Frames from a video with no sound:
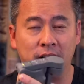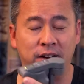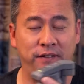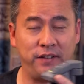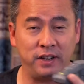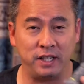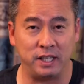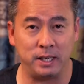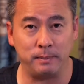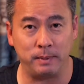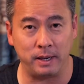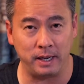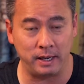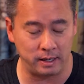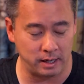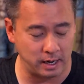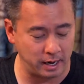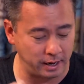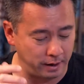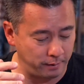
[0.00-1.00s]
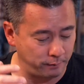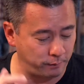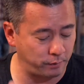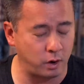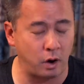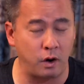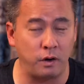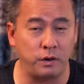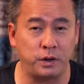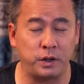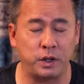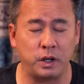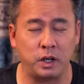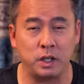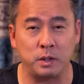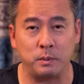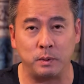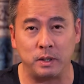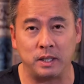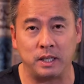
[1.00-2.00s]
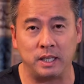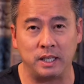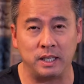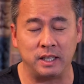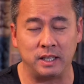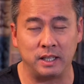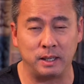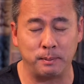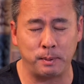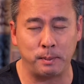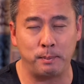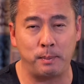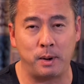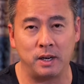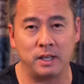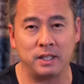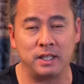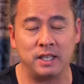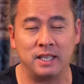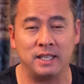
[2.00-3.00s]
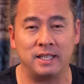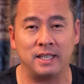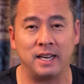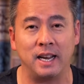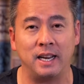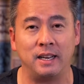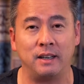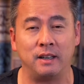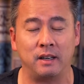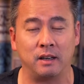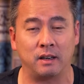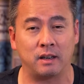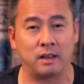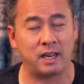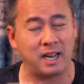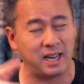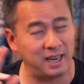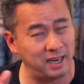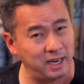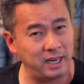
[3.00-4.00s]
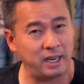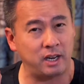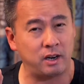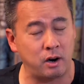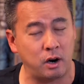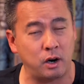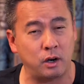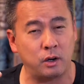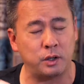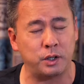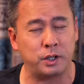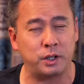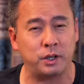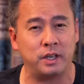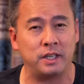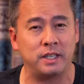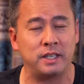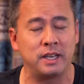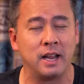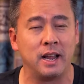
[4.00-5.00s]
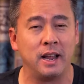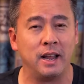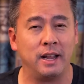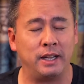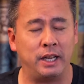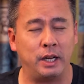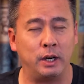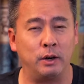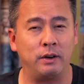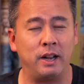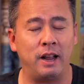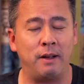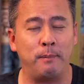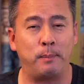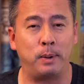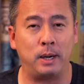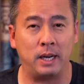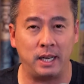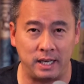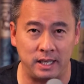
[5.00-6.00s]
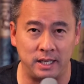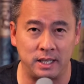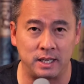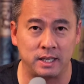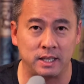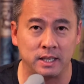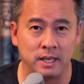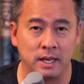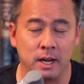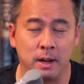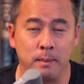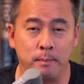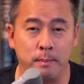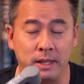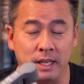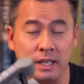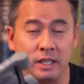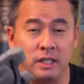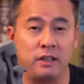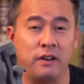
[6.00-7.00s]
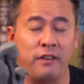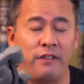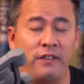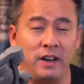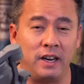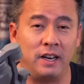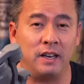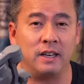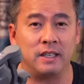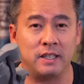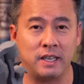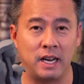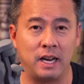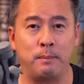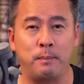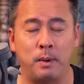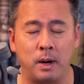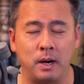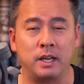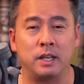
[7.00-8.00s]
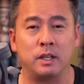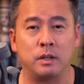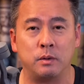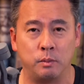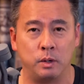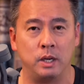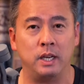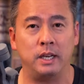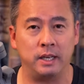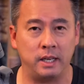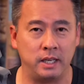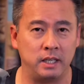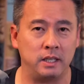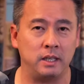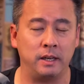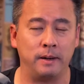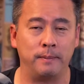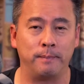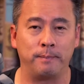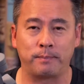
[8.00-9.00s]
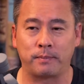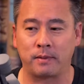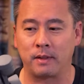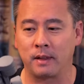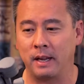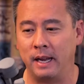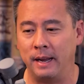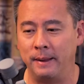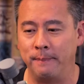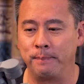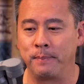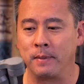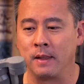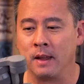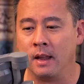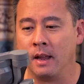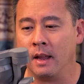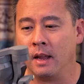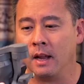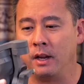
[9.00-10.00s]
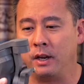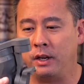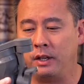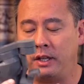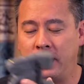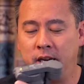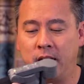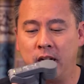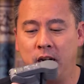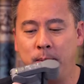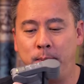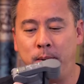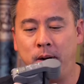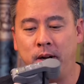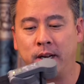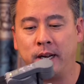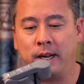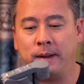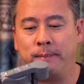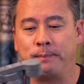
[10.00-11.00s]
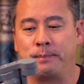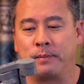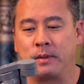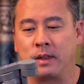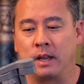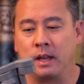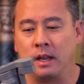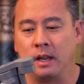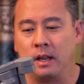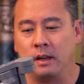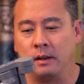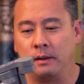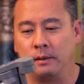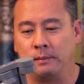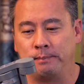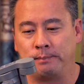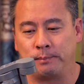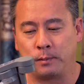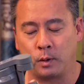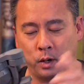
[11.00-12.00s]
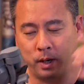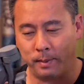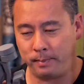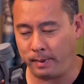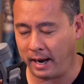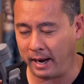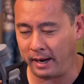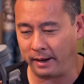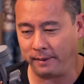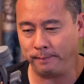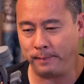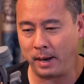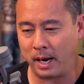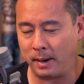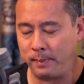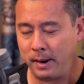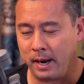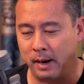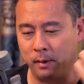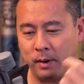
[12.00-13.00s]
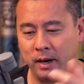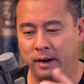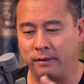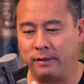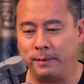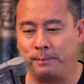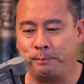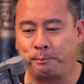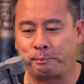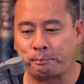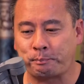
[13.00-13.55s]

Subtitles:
It fits in I have golf shorts with these zipper pockets on the side. They're kind of like cargo shorts. They don't have pleats, but they still fit in the side pockets really nicely. Okay. You take it out of the pocket or the bag, backpack, whatever.